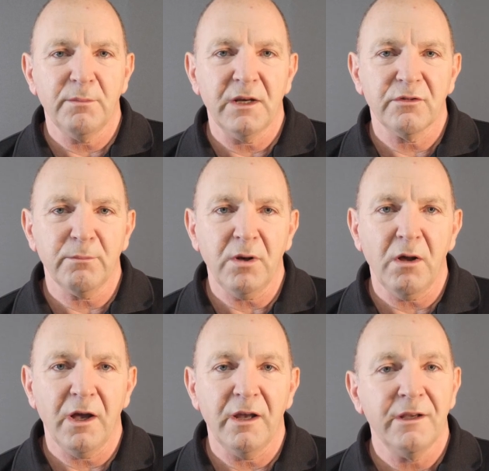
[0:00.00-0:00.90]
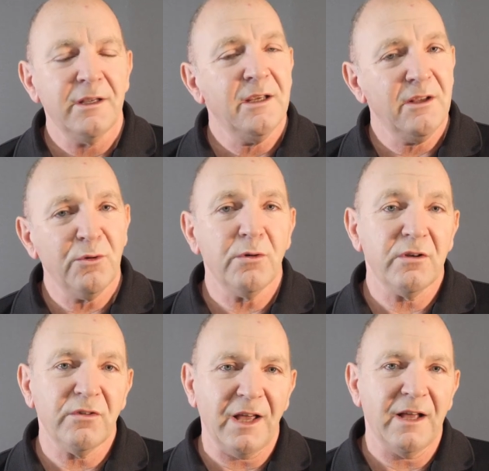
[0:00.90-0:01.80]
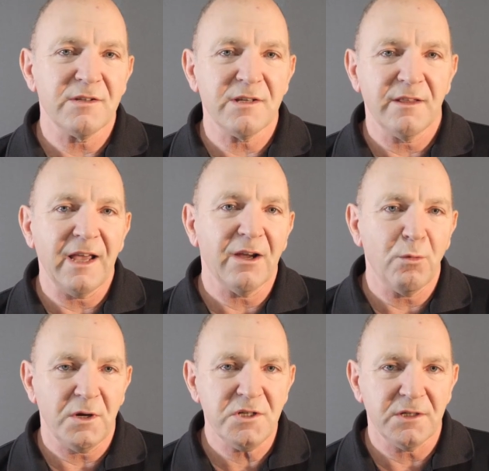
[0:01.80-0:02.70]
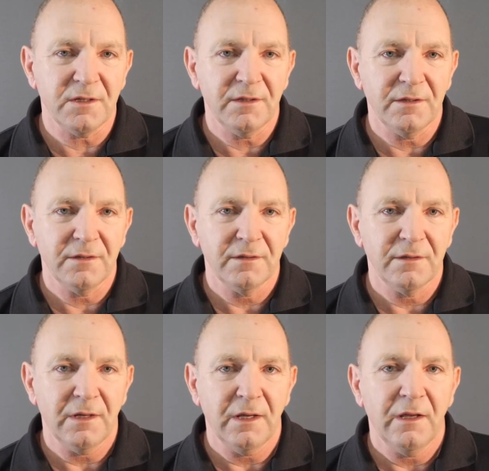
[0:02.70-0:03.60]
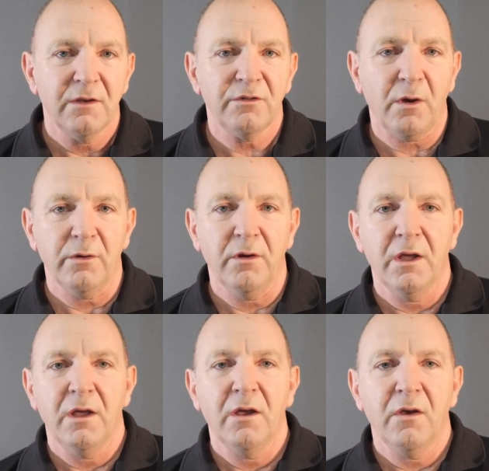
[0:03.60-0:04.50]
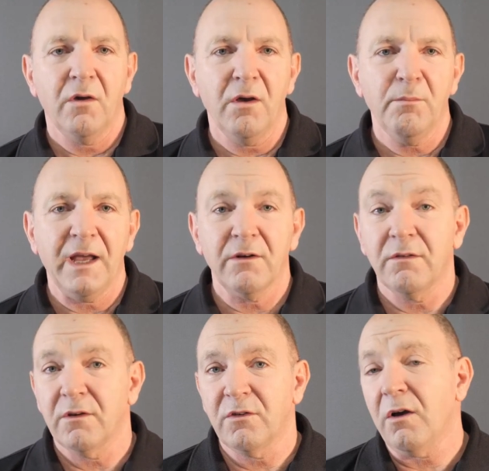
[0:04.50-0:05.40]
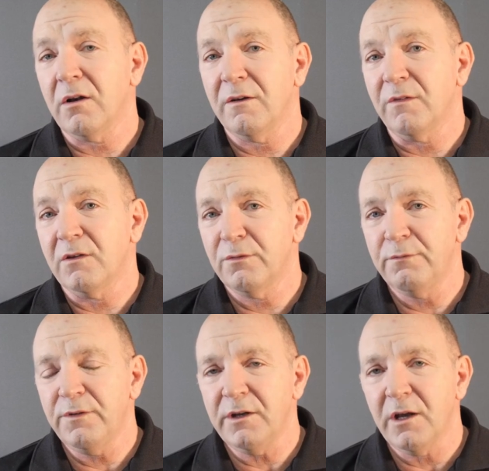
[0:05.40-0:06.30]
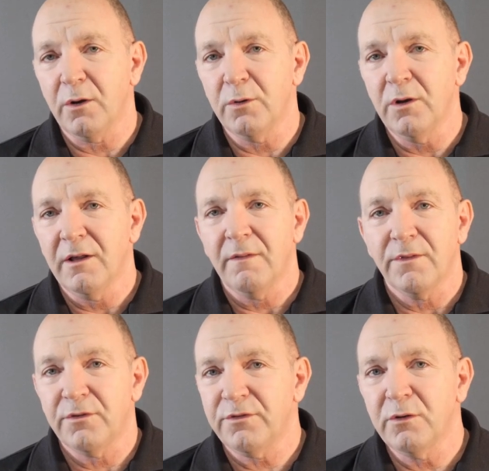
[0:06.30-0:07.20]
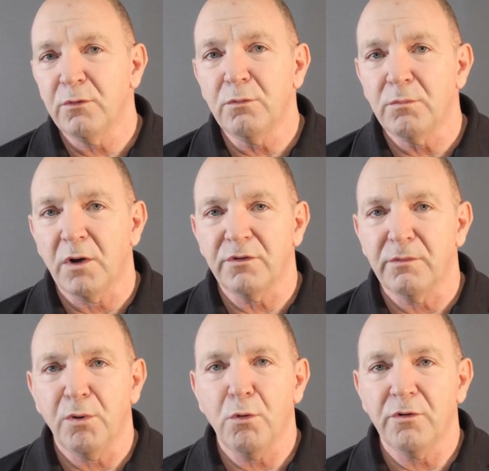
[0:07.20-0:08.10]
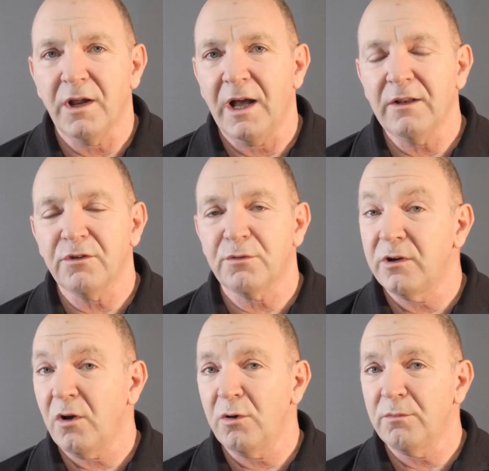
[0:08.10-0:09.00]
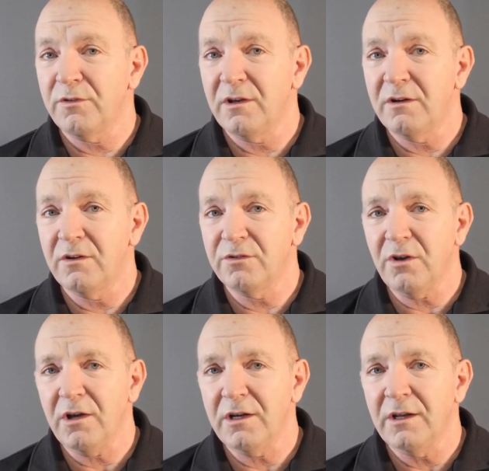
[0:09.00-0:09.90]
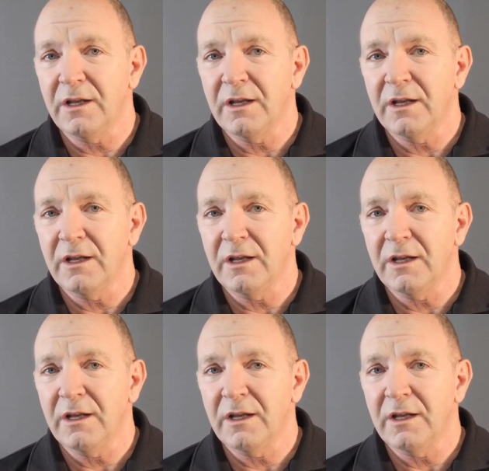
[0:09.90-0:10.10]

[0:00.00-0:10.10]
being supplied in order to answer that question. So, going back to the title of this video, the single most important answer in home theatre design,